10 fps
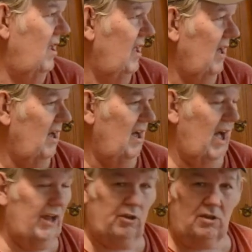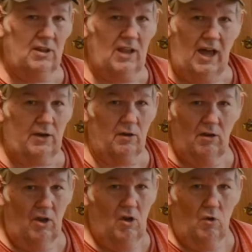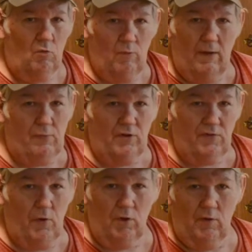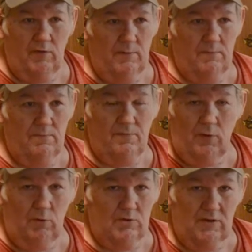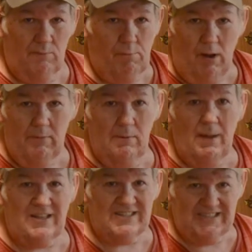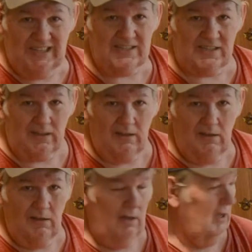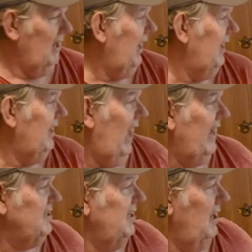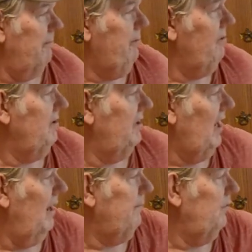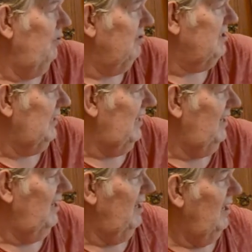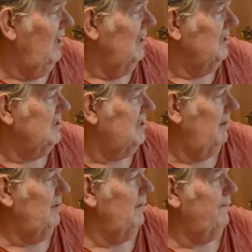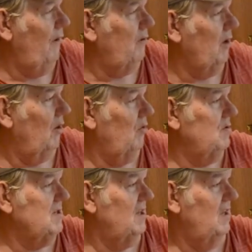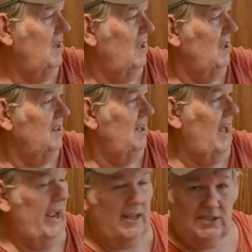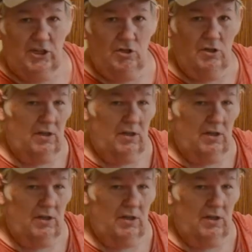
I took a lot of reference photos of probably about 60. And actually up here at the top, you'll see some of the photos that I actually took